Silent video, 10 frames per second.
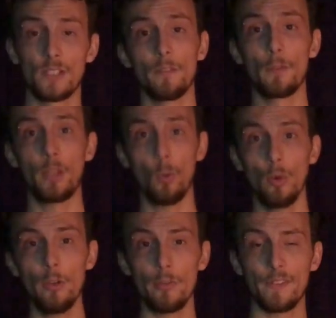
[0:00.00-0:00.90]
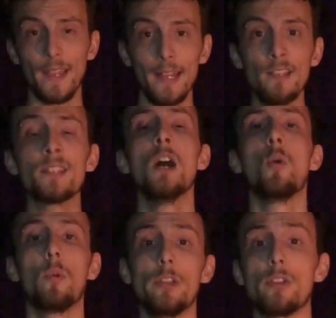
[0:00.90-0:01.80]
So for the audio settings,
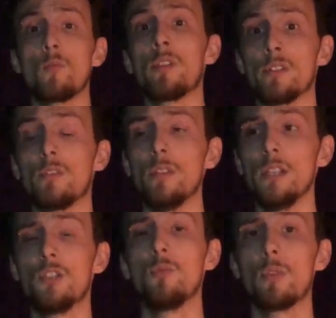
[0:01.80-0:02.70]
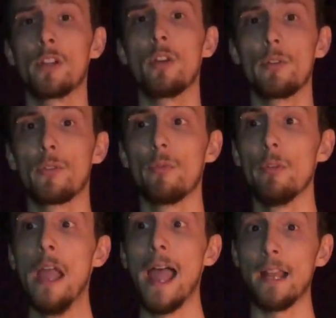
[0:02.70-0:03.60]
what you're going to want to do is you want to go through,